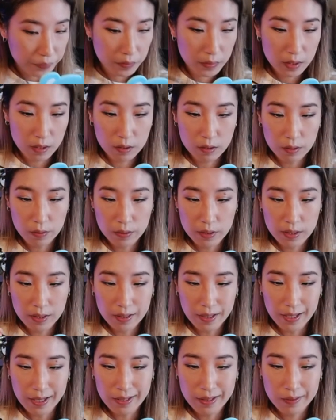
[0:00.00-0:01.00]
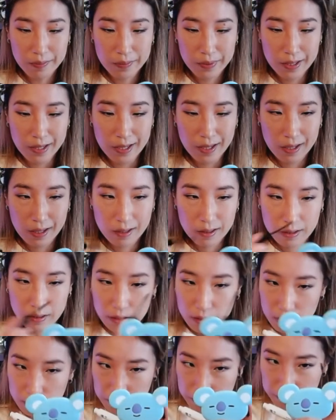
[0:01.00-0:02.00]
And so it stays in
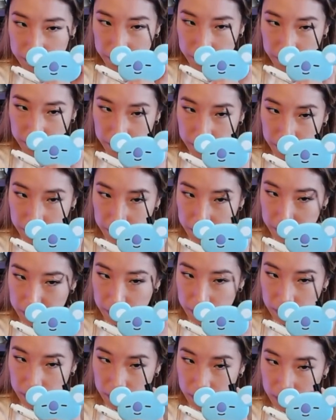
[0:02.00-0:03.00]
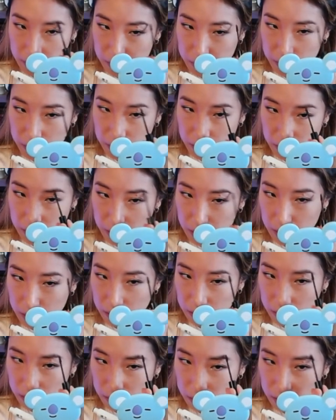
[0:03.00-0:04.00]
place, especially the
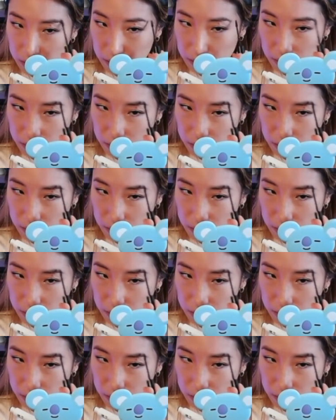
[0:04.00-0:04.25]
ends.